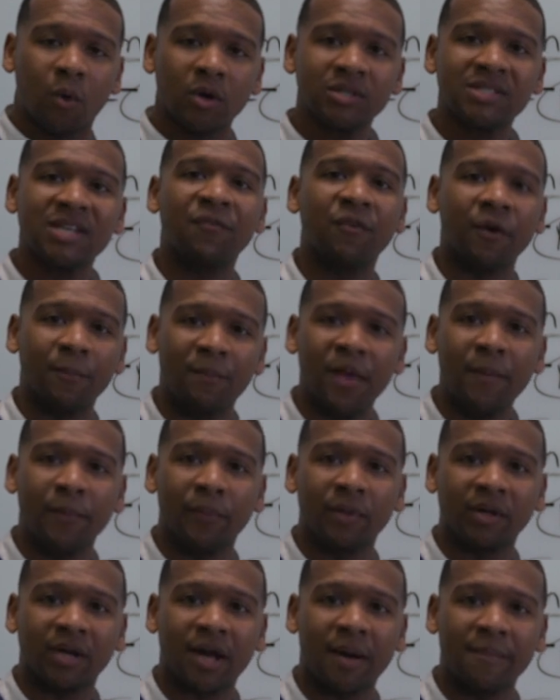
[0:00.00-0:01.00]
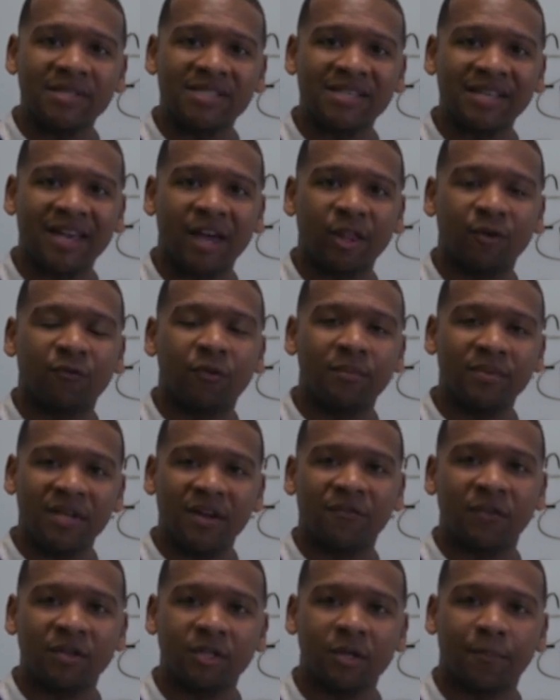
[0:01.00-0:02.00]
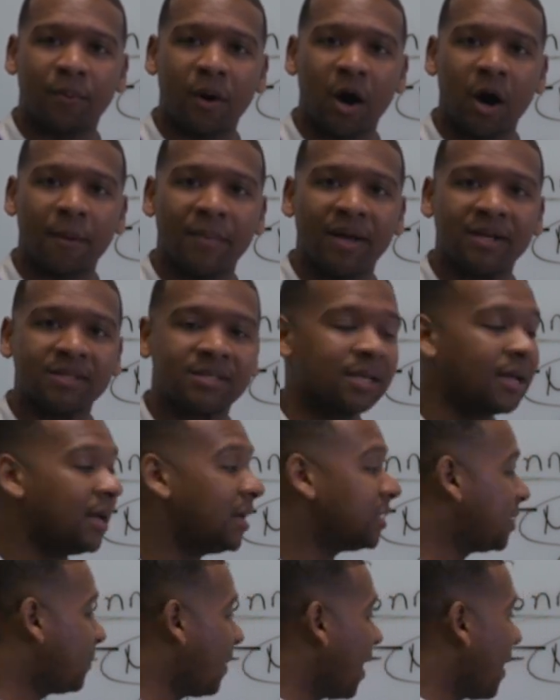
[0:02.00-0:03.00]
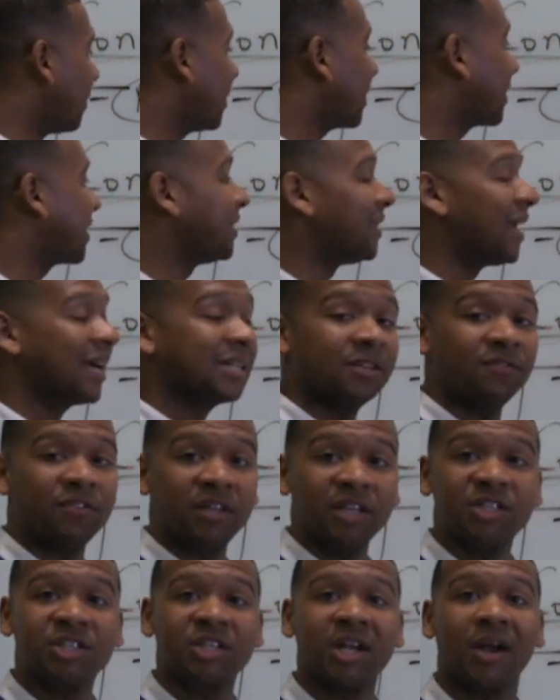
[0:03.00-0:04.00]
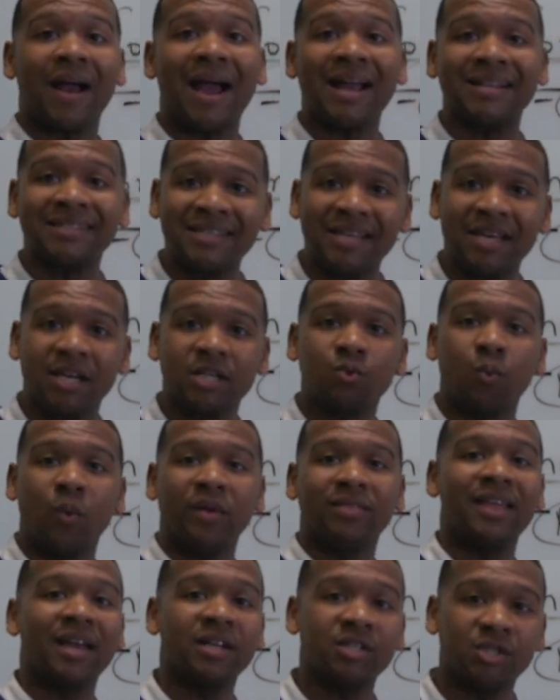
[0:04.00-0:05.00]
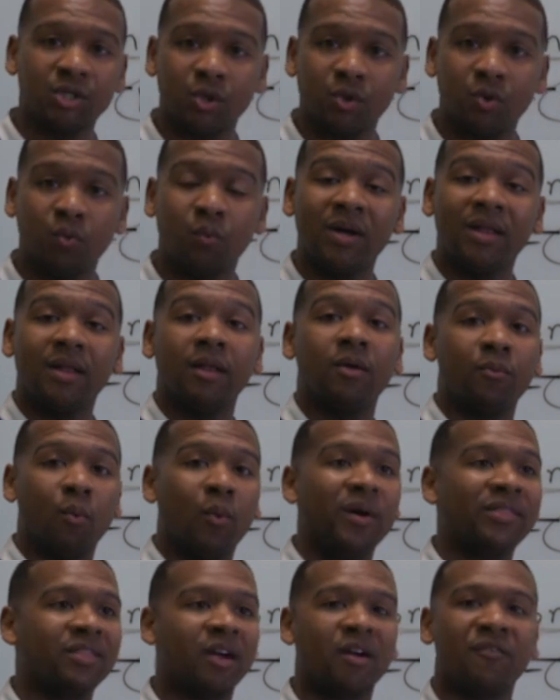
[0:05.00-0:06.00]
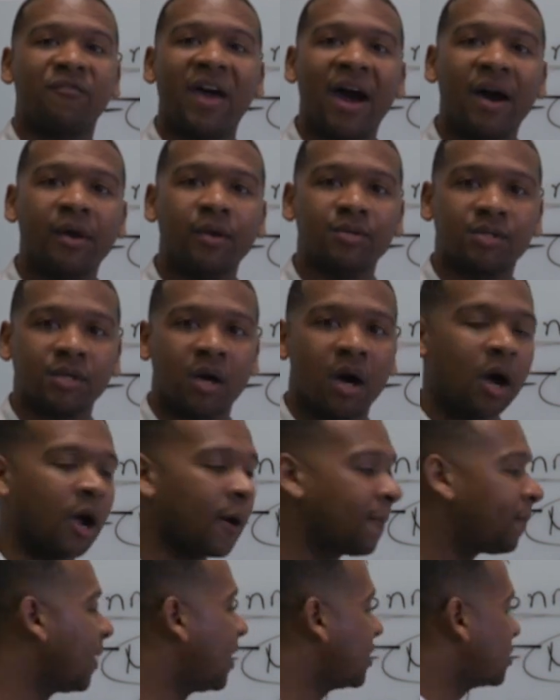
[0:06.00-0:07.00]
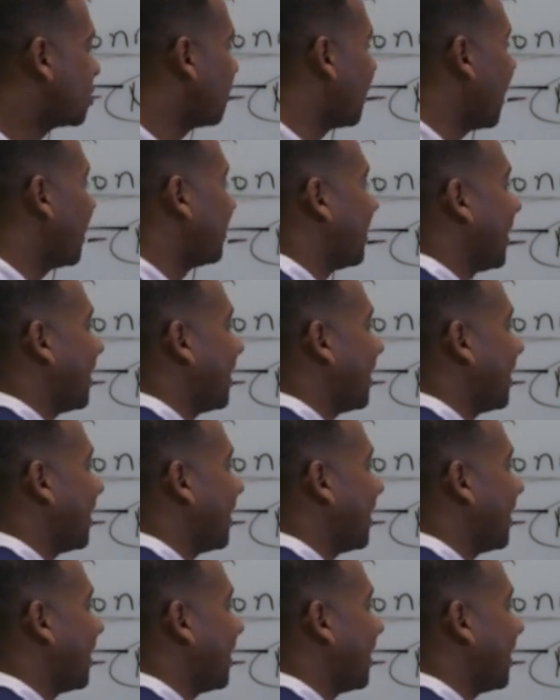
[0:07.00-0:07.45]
where different people are coming together from different departments to be able to collectively share ideas, what they do, what their values are, so that